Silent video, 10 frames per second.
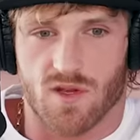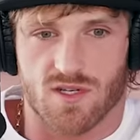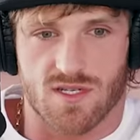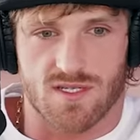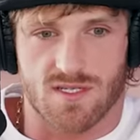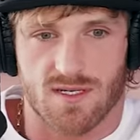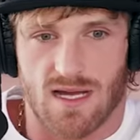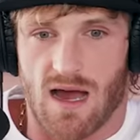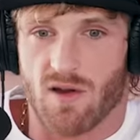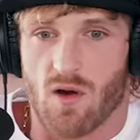you're just
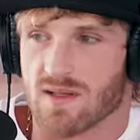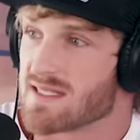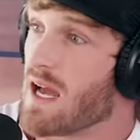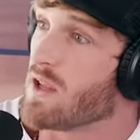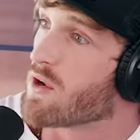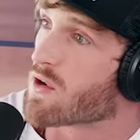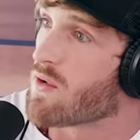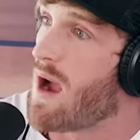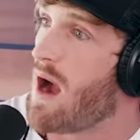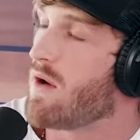I don't know. It's not your
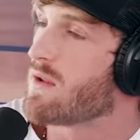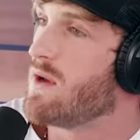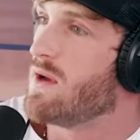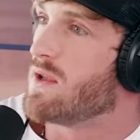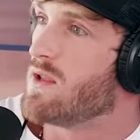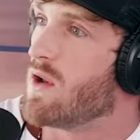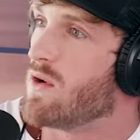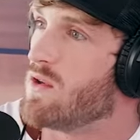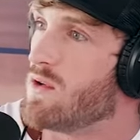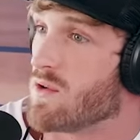crowd. You
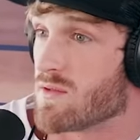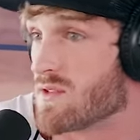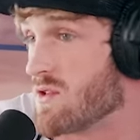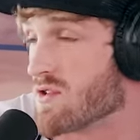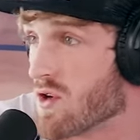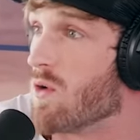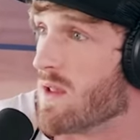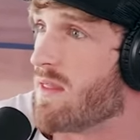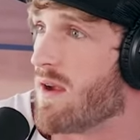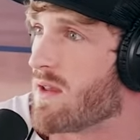know, you, are you're, you're
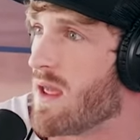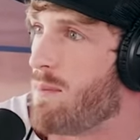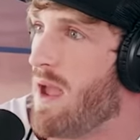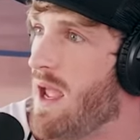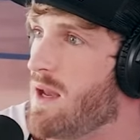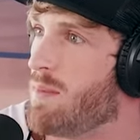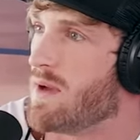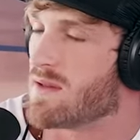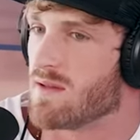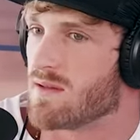solely there to get paid,
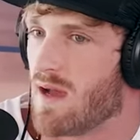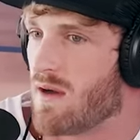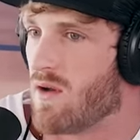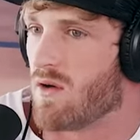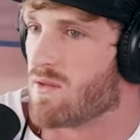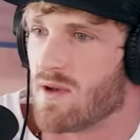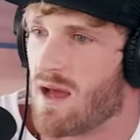but the, I don't know. They're